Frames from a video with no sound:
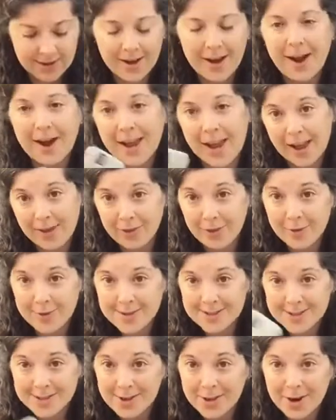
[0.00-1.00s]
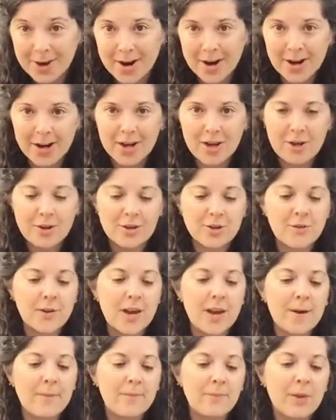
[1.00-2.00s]
Again, Lewis & Clark, huge
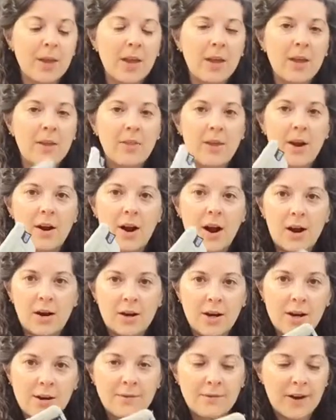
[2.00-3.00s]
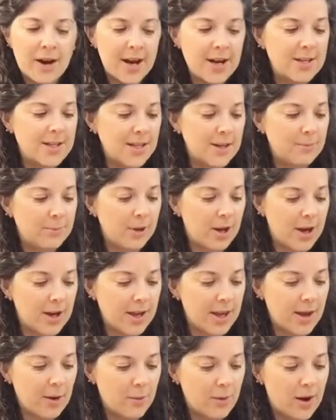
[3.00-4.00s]
fan. Their RFID
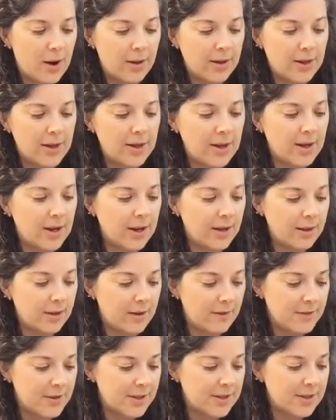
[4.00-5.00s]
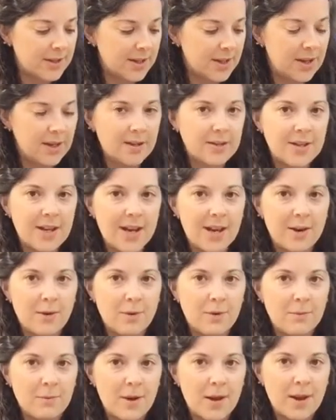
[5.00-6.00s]
blocking wallet, I love this thing, take it
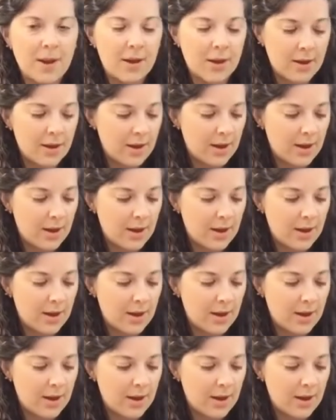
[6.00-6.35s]
with me.